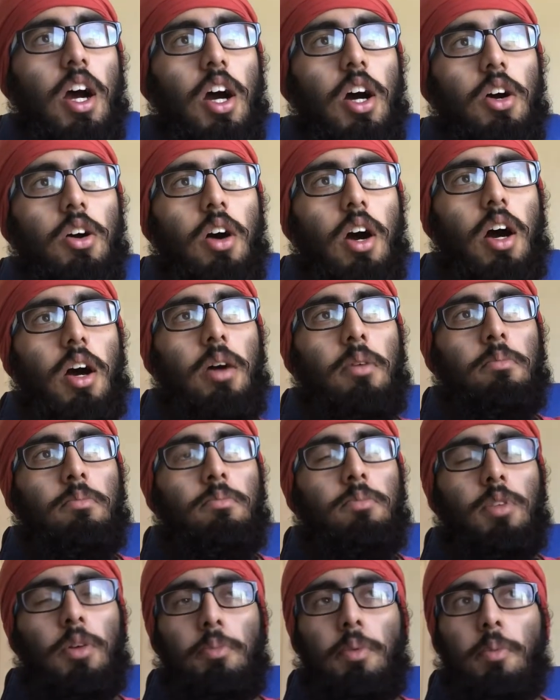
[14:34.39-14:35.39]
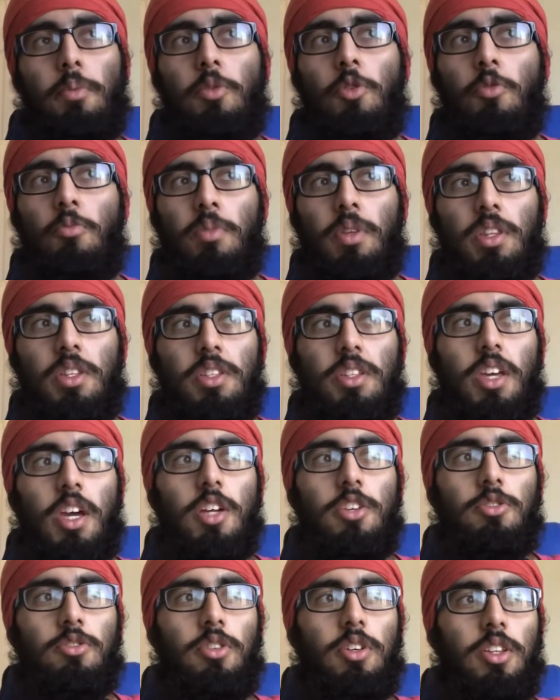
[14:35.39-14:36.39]
the people who meet the
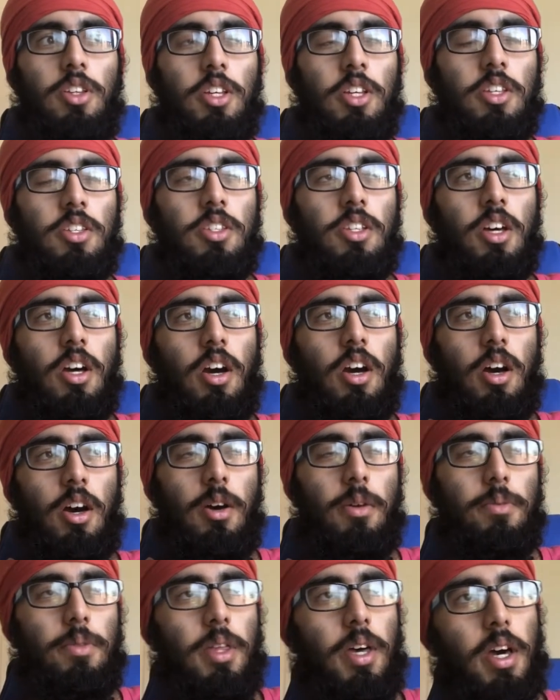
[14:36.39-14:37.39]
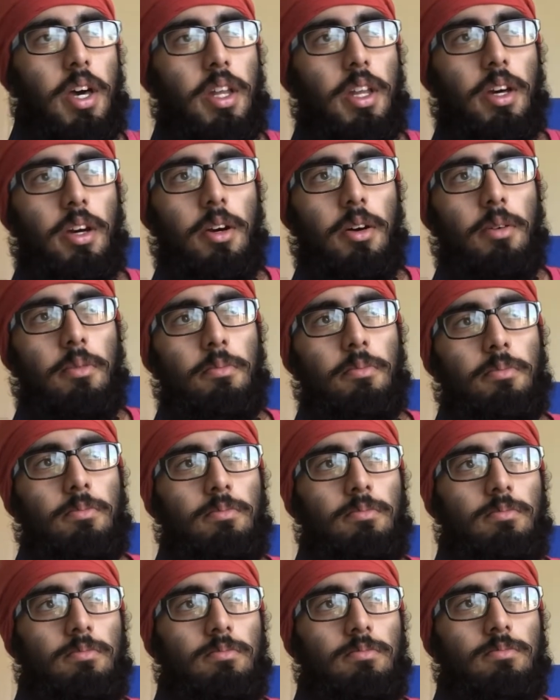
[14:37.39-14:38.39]
schedule, at least, that
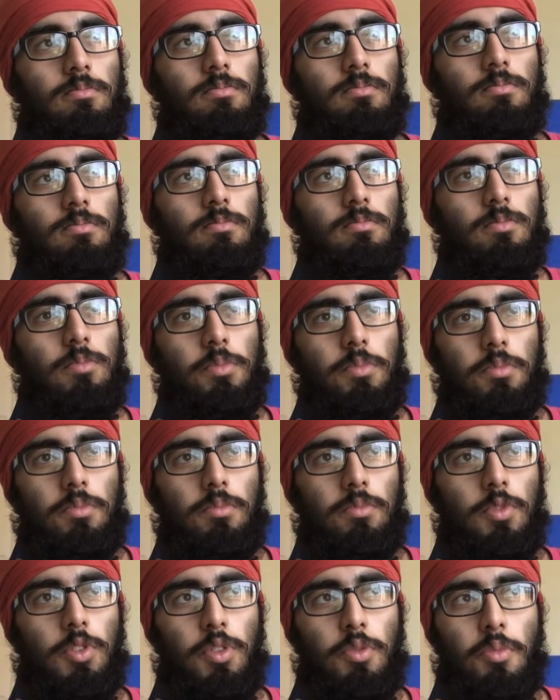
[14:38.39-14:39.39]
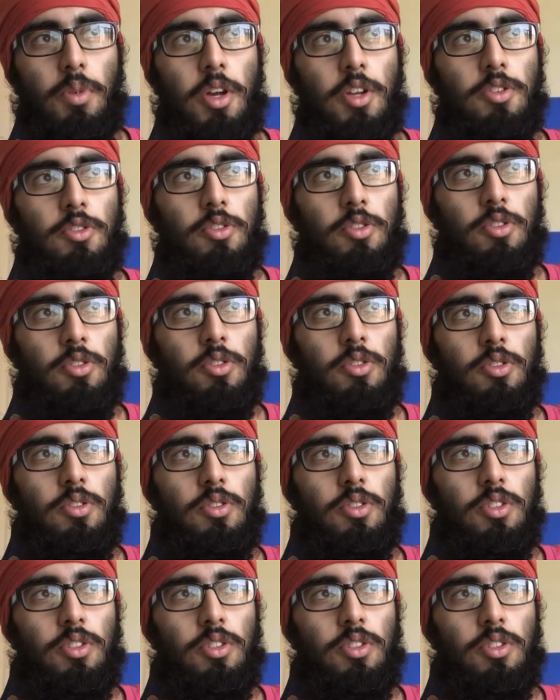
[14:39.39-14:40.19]
well, the manager,